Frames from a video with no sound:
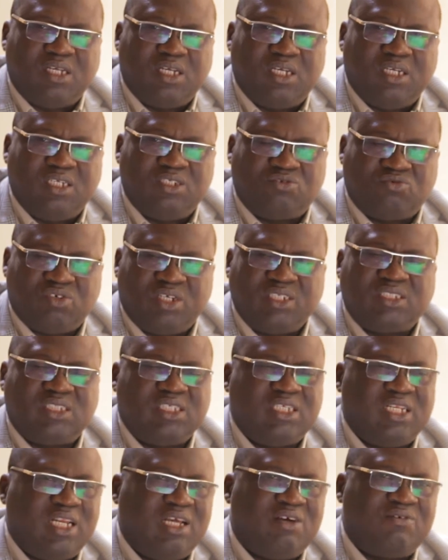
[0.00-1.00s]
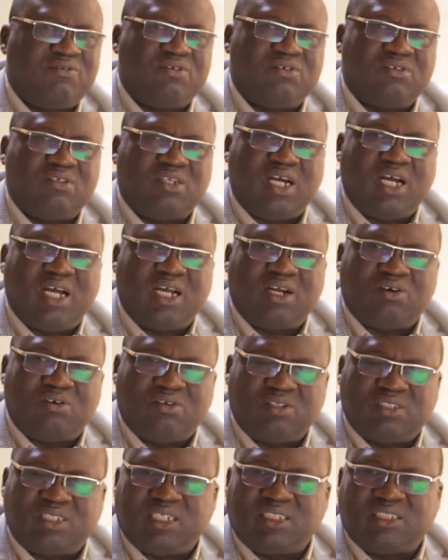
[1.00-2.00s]
In 2011, I
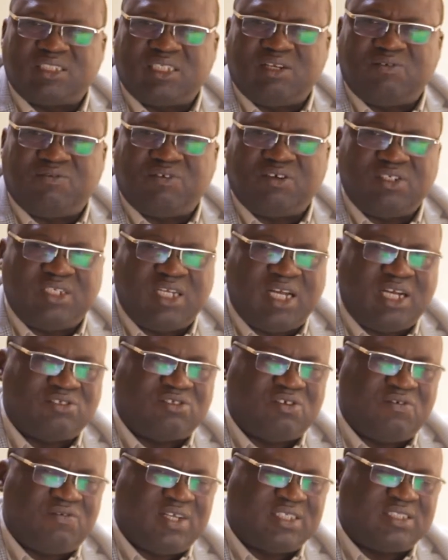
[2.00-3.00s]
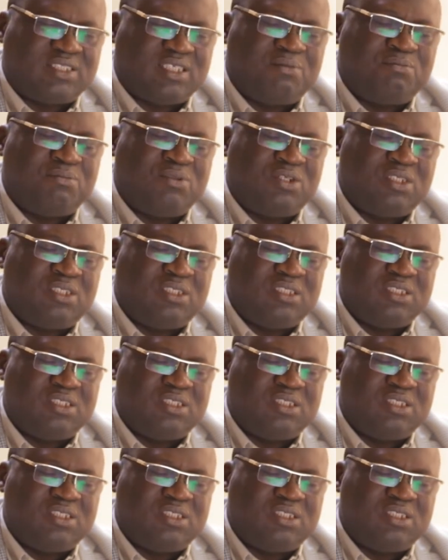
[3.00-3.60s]
contested for the House of Assembly